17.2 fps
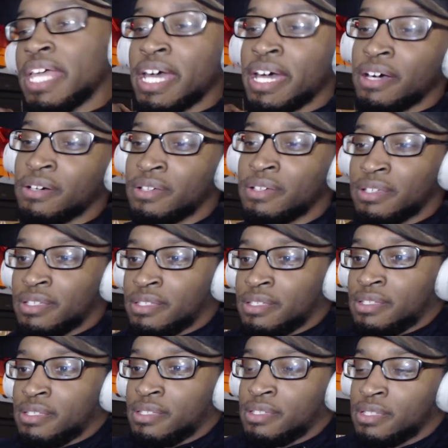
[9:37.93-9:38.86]
My own
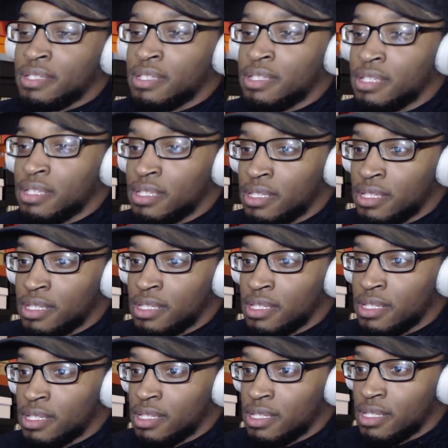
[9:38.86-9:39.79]
innards and making me
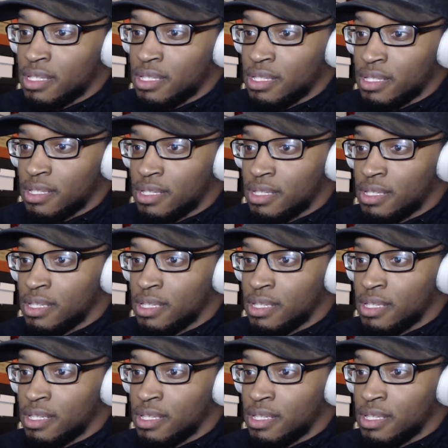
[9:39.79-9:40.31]
suck on my.